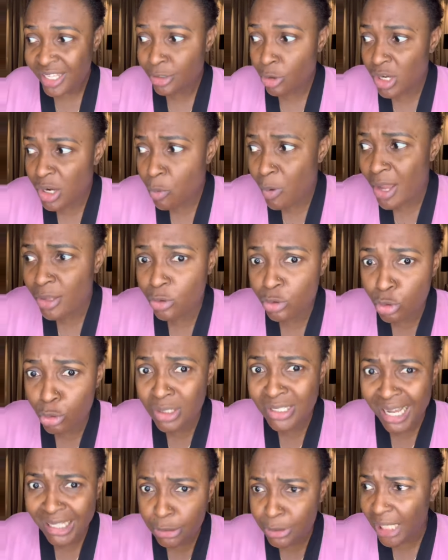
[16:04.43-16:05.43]
It's only when you
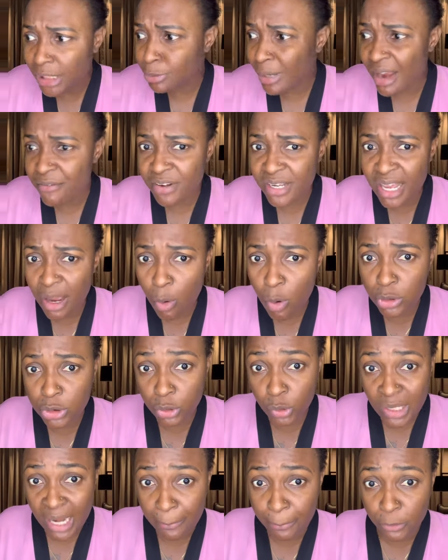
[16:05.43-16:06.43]
do... That's why every girl
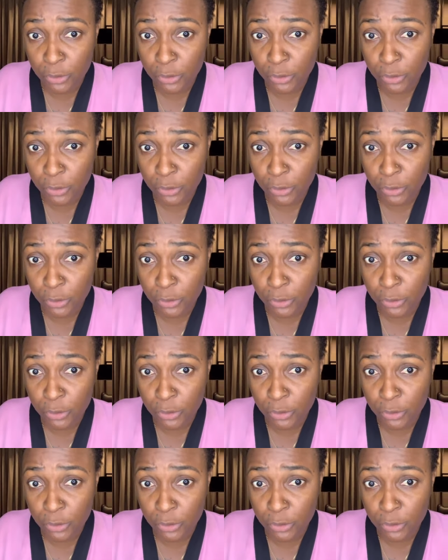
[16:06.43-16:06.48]
wants to do